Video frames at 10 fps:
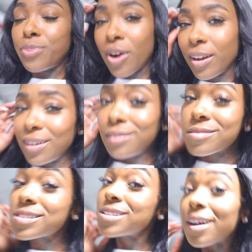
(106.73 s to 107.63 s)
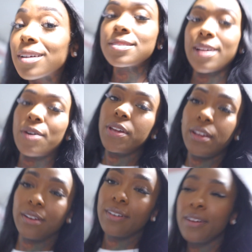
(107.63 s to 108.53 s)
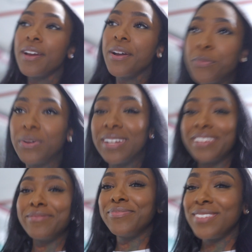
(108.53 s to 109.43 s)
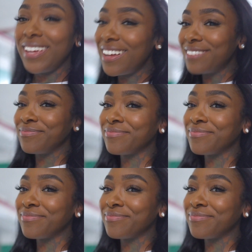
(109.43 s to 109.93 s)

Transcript: Parking sucks out here, but yeah.